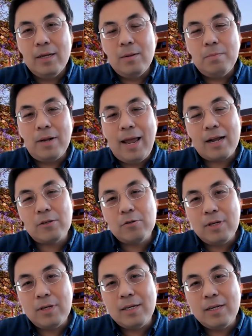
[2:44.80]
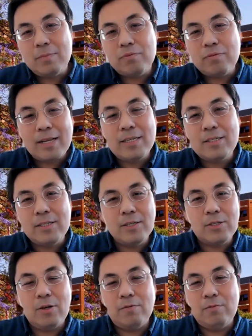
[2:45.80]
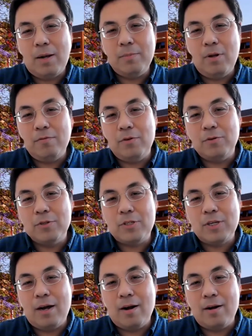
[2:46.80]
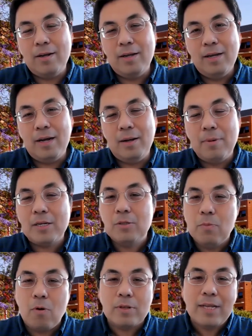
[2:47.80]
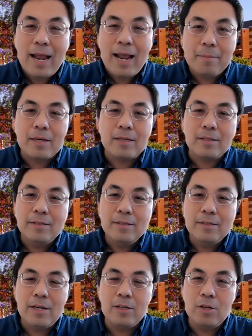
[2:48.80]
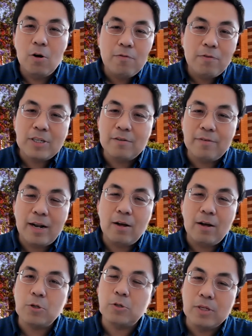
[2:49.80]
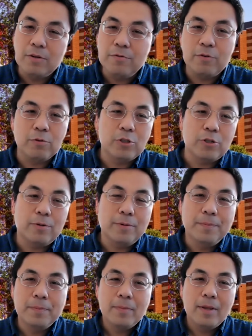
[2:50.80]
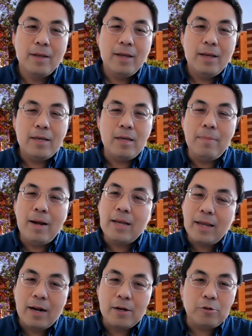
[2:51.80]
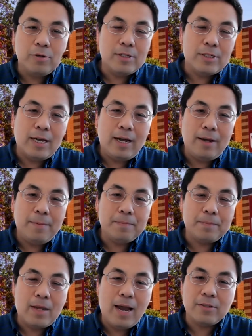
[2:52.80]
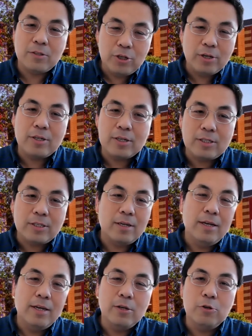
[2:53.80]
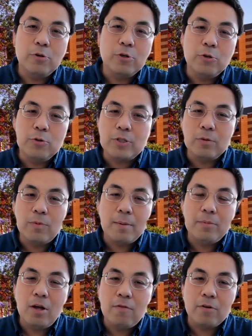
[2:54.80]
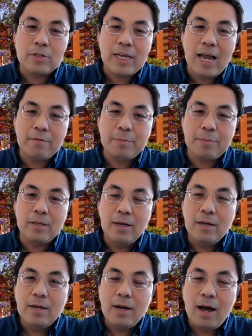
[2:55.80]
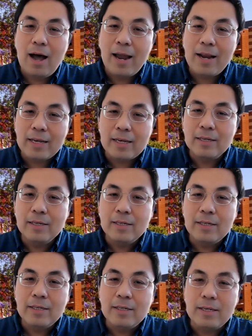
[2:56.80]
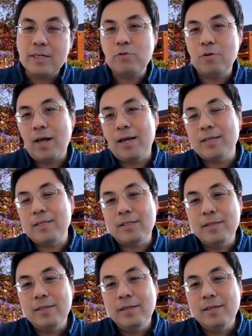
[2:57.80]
But actually, the practices of web novels are much more dynamic, innovative, and also influential. In many countries, as Jing just introduced, web novels have been highly industrialized